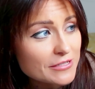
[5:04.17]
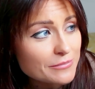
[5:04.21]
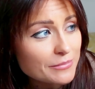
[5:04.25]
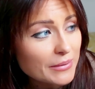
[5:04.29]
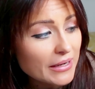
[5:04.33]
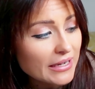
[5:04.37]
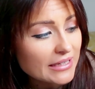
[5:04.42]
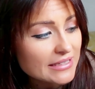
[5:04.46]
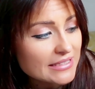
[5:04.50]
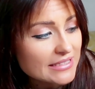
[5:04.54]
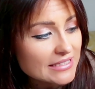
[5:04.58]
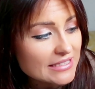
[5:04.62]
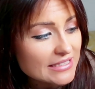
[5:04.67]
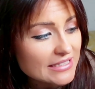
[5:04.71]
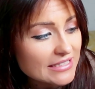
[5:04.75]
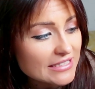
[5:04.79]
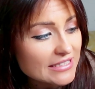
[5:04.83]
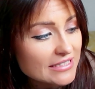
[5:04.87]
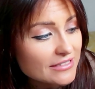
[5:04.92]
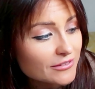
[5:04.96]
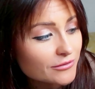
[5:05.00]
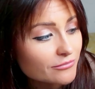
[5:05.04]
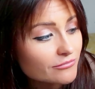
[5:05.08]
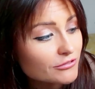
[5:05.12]

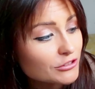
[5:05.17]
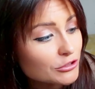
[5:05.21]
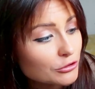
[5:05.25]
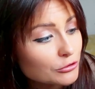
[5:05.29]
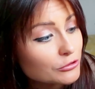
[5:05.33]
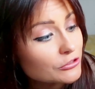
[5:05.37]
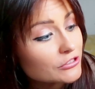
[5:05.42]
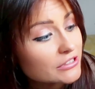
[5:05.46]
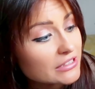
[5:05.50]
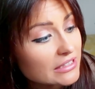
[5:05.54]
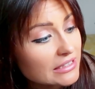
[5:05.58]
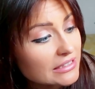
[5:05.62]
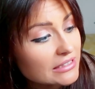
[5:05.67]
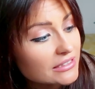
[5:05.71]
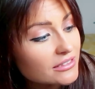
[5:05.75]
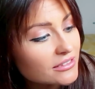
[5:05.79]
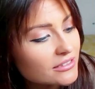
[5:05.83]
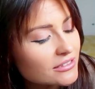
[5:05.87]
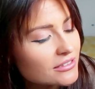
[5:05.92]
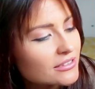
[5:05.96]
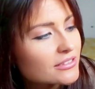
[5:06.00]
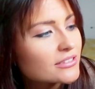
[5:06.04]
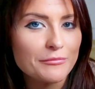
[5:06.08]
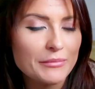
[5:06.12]
spicy
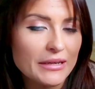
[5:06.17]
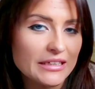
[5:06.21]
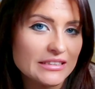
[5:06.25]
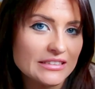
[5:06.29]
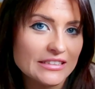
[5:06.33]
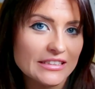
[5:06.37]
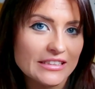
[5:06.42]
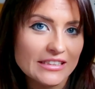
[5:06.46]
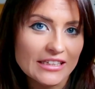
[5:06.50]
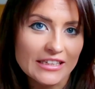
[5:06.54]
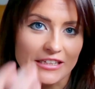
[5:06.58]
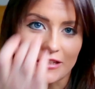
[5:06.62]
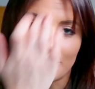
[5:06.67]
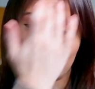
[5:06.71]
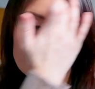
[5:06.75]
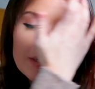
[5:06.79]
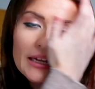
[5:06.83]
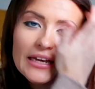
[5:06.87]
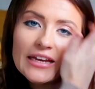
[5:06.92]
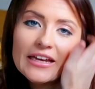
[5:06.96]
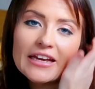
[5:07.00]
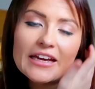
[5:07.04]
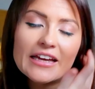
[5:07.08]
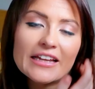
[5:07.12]
sauces, and basically you
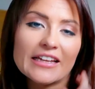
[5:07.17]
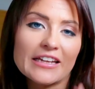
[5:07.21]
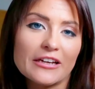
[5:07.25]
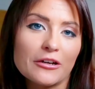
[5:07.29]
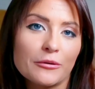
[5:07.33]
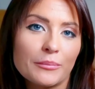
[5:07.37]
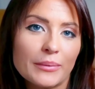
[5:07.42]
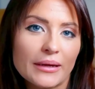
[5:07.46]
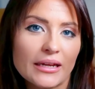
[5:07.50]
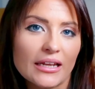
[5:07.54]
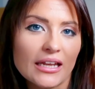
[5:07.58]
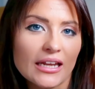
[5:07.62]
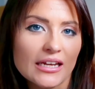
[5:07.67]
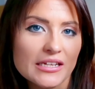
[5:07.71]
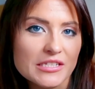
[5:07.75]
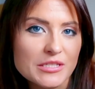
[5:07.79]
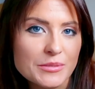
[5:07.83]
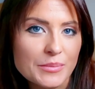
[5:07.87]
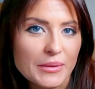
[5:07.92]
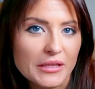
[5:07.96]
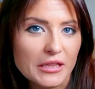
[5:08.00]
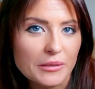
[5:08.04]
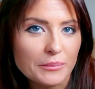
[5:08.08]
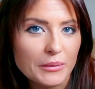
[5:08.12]
play it a little bit like
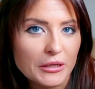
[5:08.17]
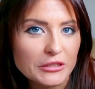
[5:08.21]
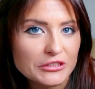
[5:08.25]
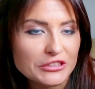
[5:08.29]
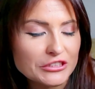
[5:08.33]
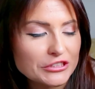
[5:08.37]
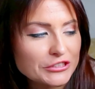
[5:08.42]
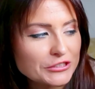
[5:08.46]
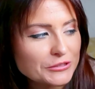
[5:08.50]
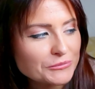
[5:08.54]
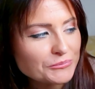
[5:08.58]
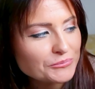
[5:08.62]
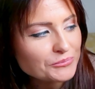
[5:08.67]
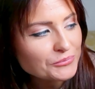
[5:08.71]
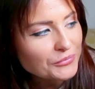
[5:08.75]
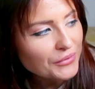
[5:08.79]
spin the bottle.